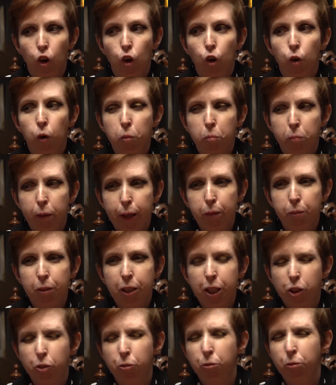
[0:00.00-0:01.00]
Or maybe
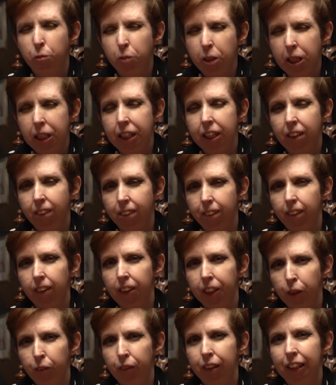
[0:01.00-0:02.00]
you really
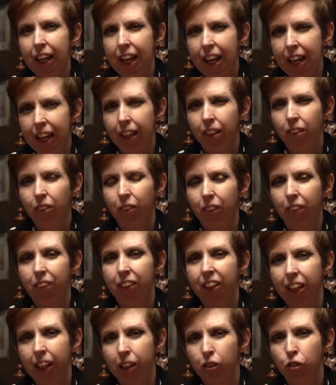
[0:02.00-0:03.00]
thought you could handle
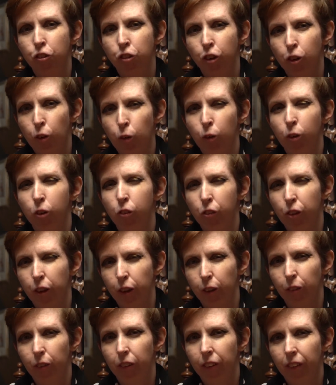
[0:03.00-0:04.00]
the extra course
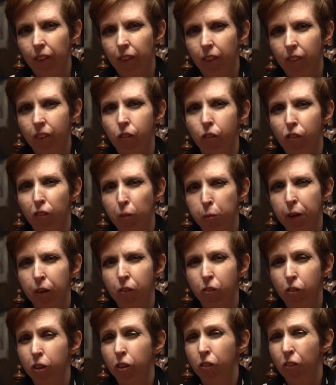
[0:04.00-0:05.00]
load this
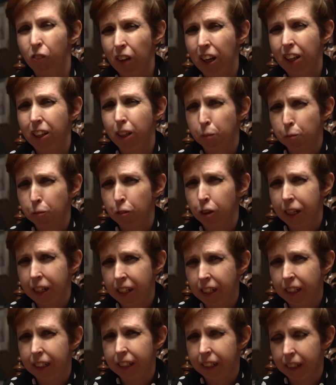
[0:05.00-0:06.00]
semester and signed up for
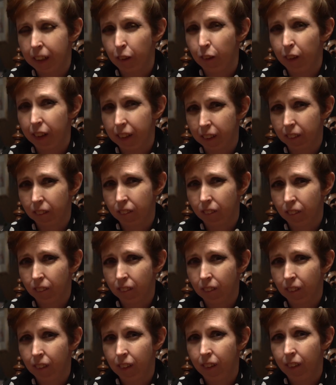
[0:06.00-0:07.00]
18 credits.